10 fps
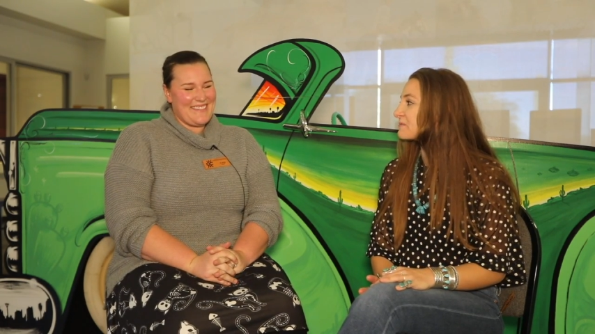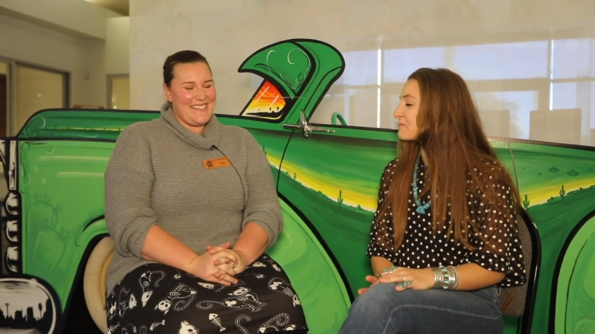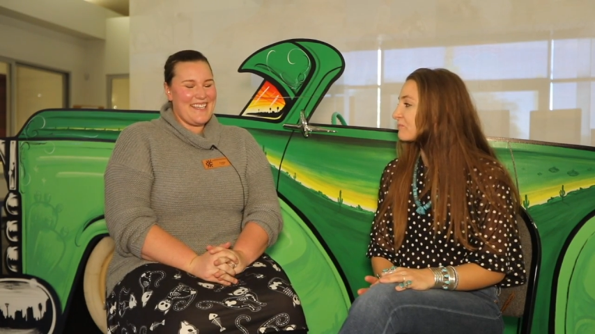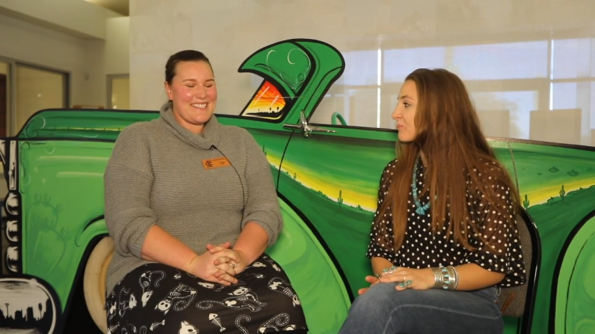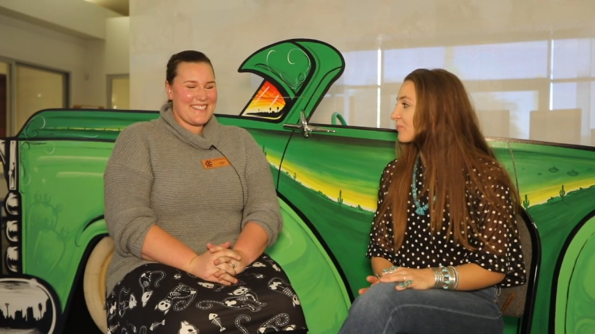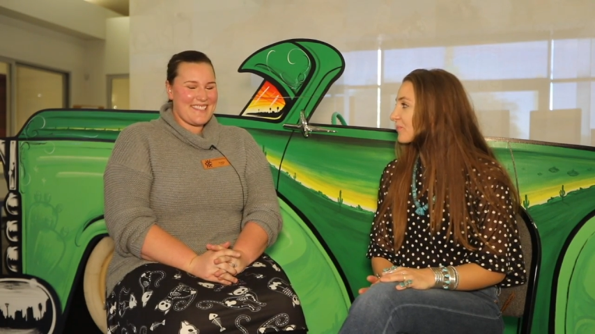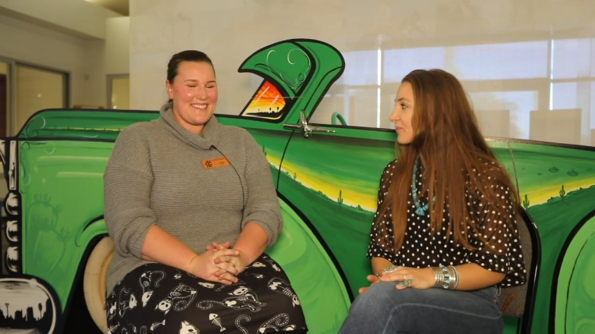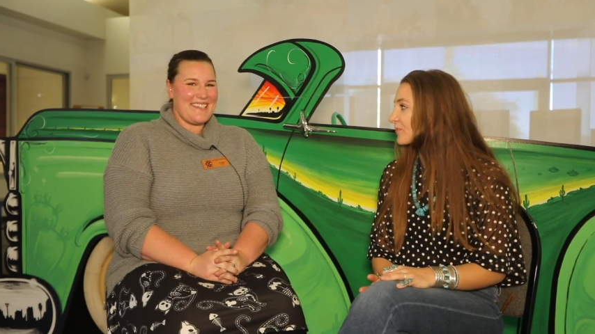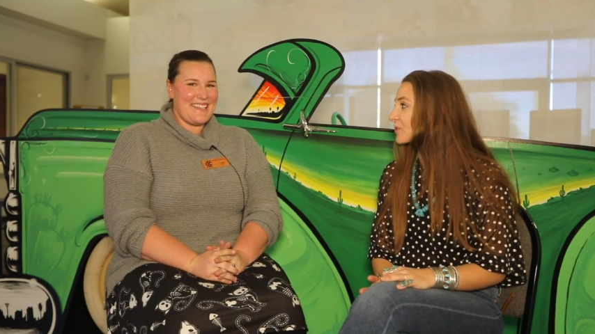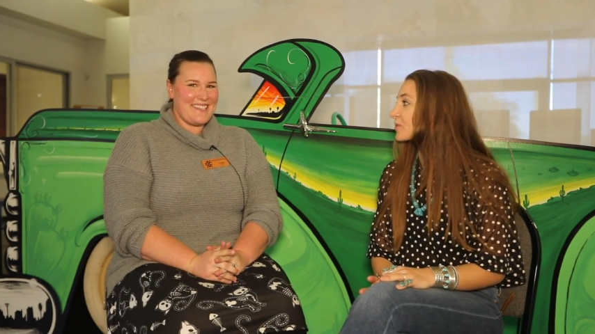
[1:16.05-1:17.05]
Speaker 1: yes,
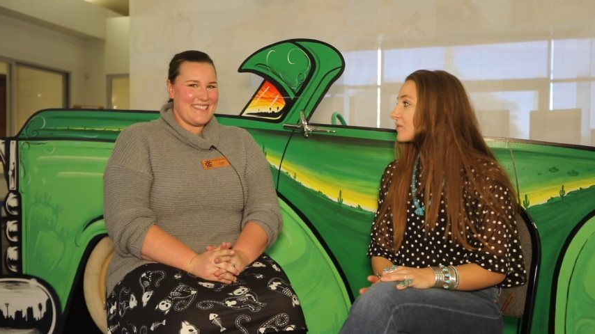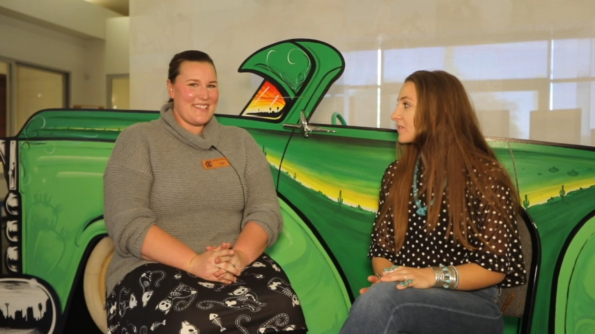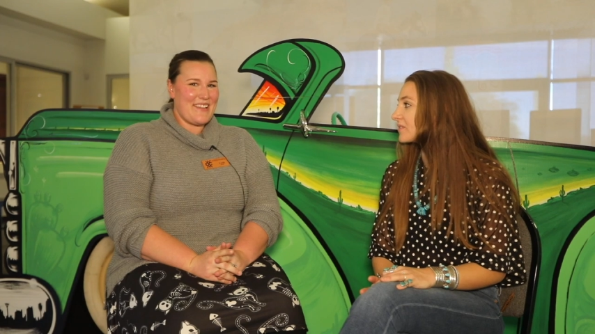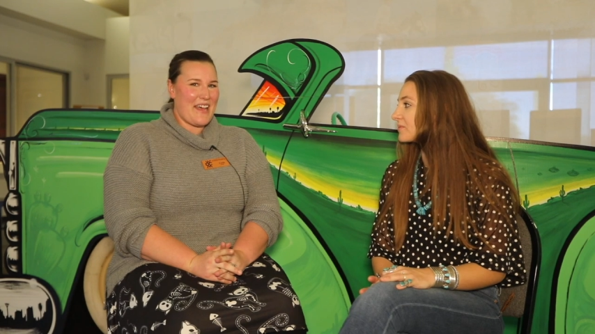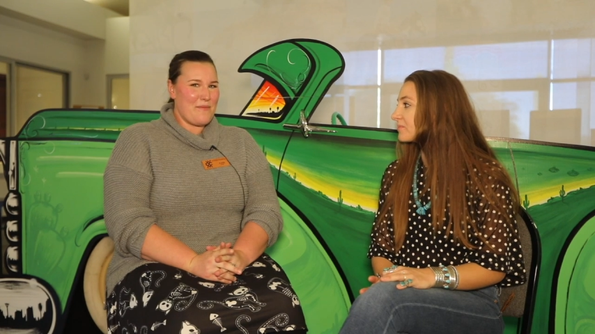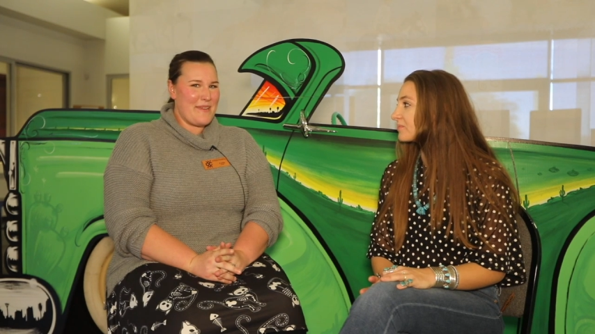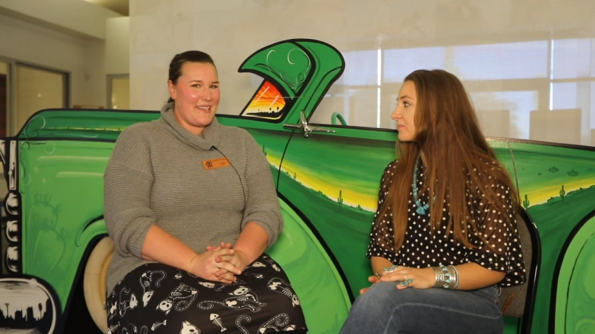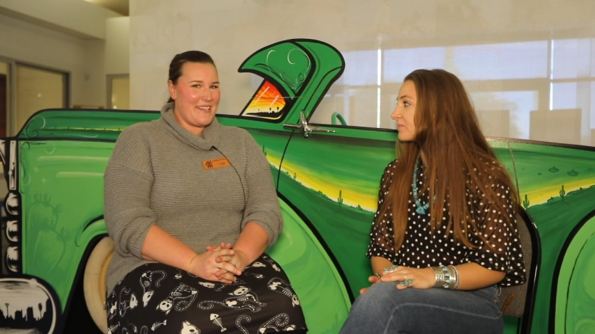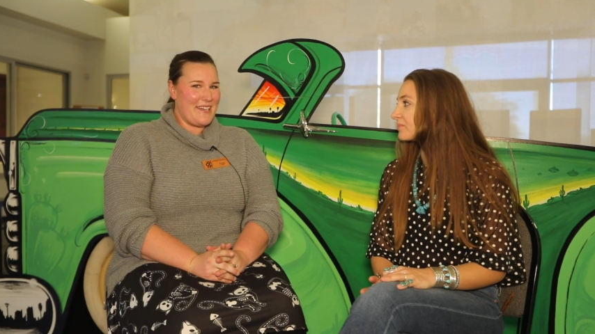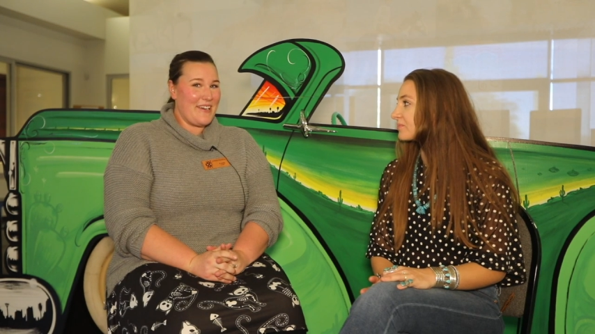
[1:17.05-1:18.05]
and so that'll be
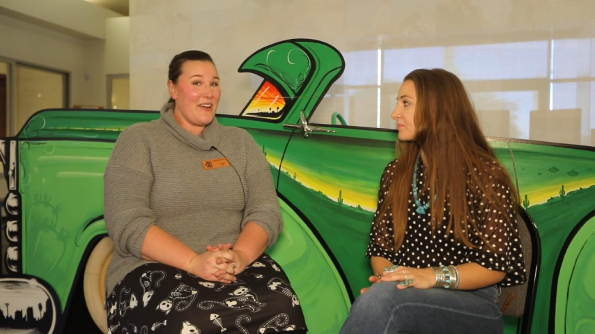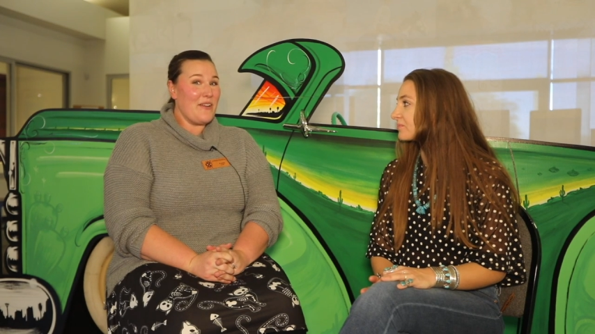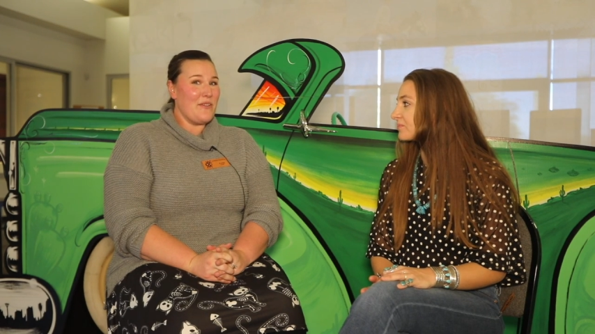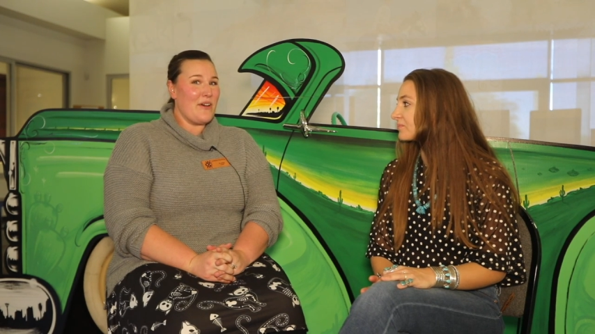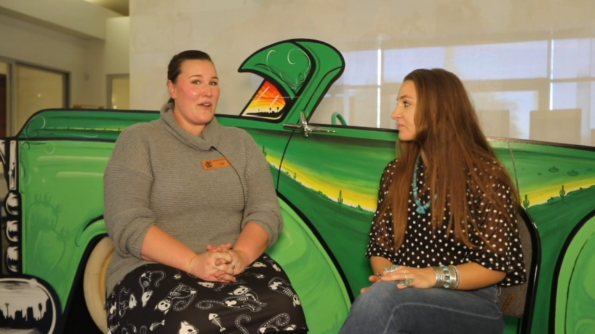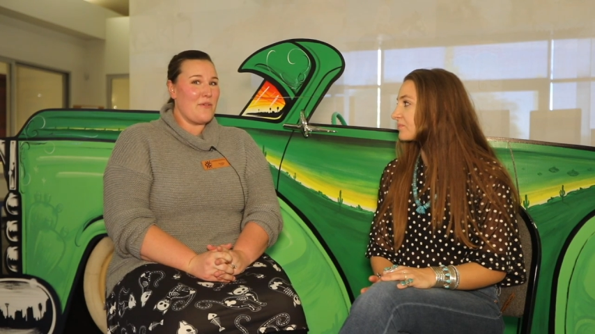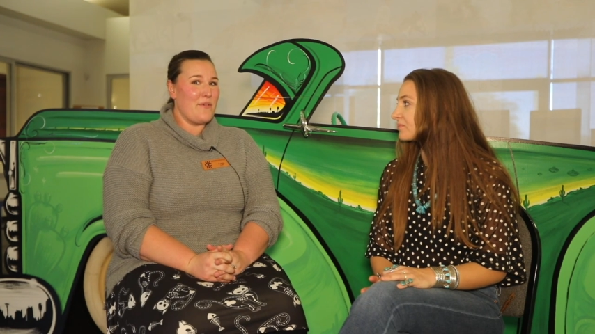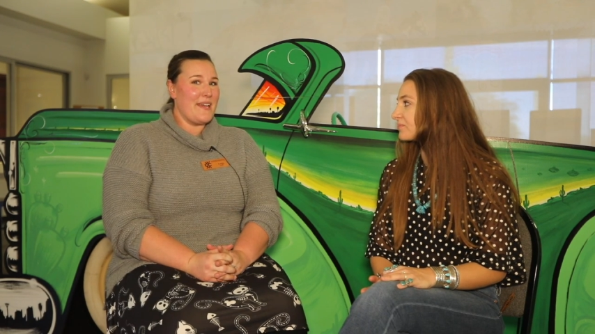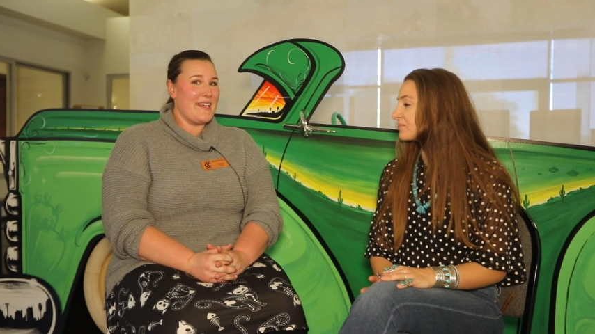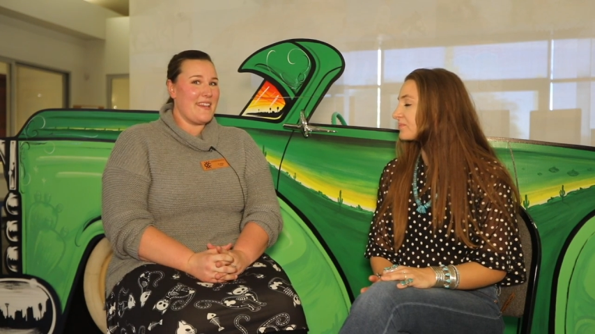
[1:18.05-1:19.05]
in here along with